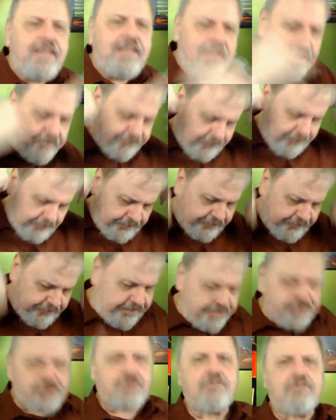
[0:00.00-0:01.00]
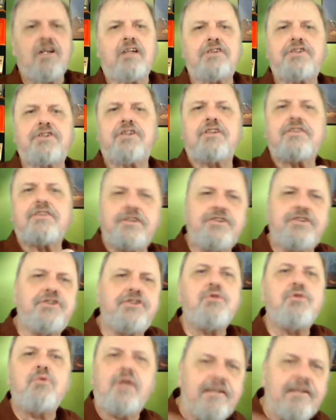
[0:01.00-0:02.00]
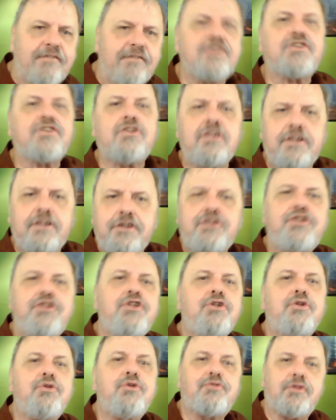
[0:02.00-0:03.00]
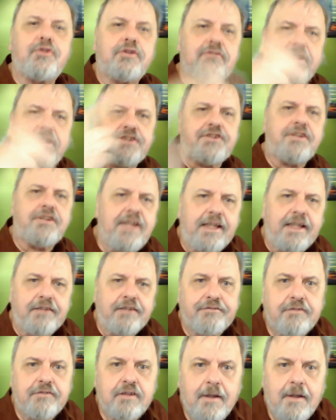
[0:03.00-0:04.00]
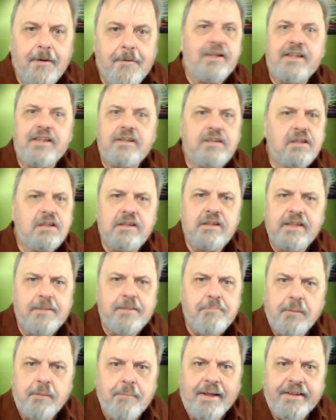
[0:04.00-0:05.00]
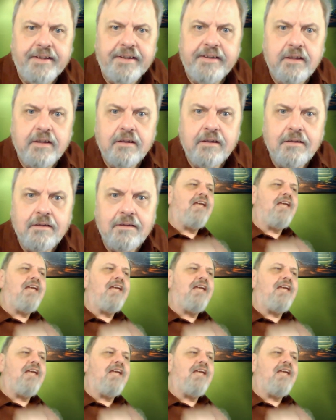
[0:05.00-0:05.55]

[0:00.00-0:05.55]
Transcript: you need for this structure to do whatever it's going to do for the rest of your life, but it doesn't implement it.